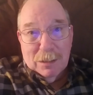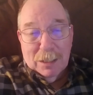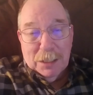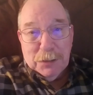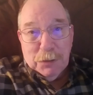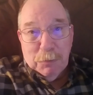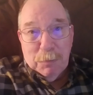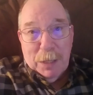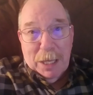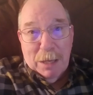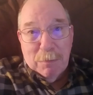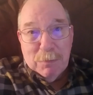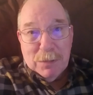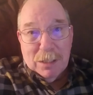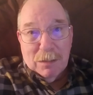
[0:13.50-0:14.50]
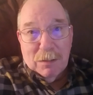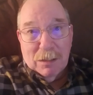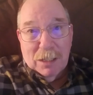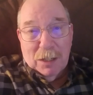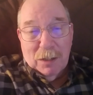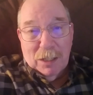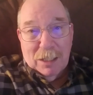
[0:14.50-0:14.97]
lintel beams
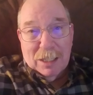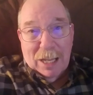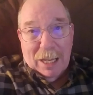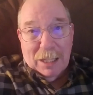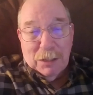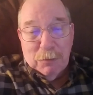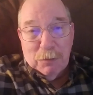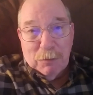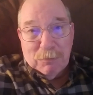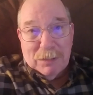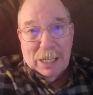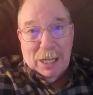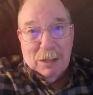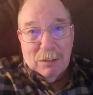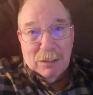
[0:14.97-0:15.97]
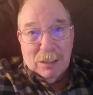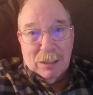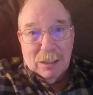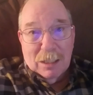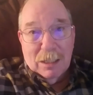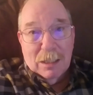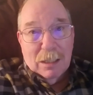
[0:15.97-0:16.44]
and nearly taking the roof down.
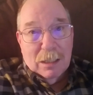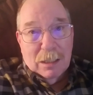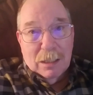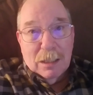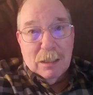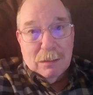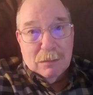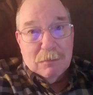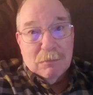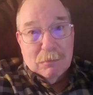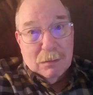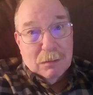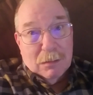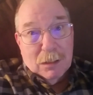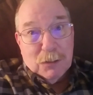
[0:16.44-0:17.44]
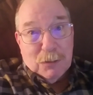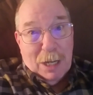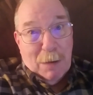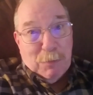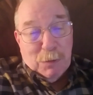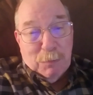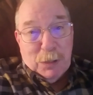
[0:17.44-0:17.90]
And he
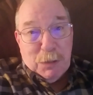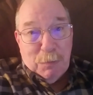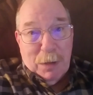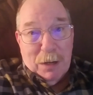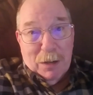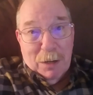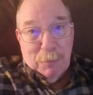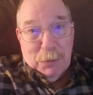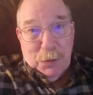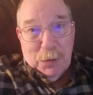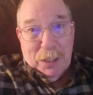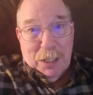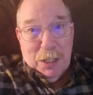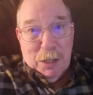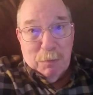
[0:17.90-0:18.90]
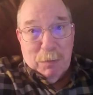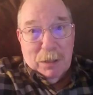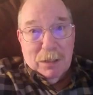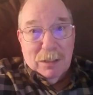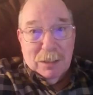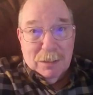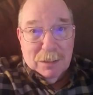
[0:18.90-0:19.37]
describes it much better than I'm doing here.
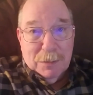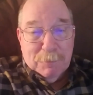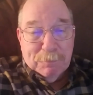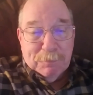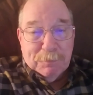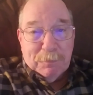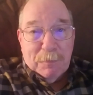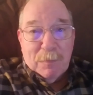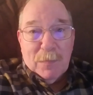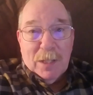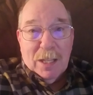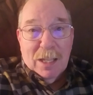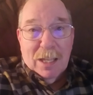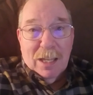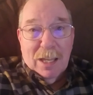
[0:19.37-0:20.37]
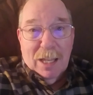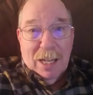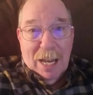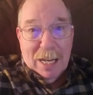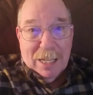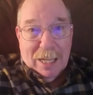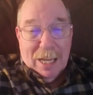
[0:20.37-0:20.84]
But
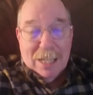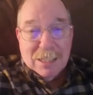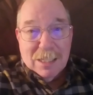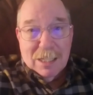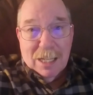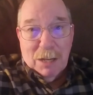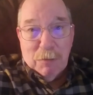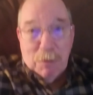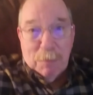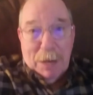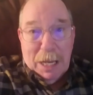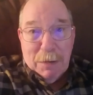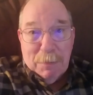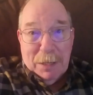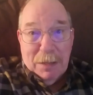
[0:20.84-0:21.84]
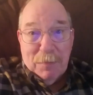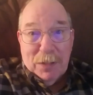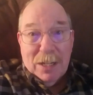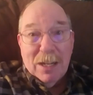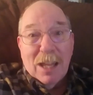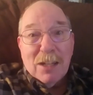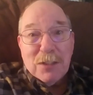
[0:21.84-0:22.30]
in any case, it reminded me of
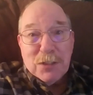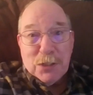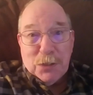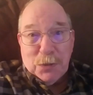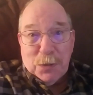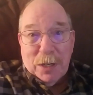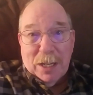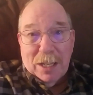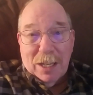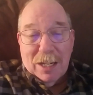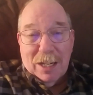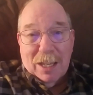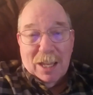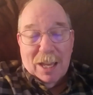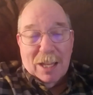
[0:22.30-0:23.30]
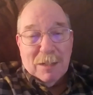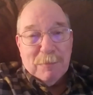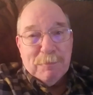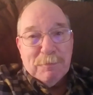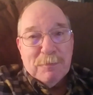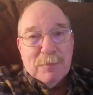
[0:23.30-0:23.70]
another story yet again.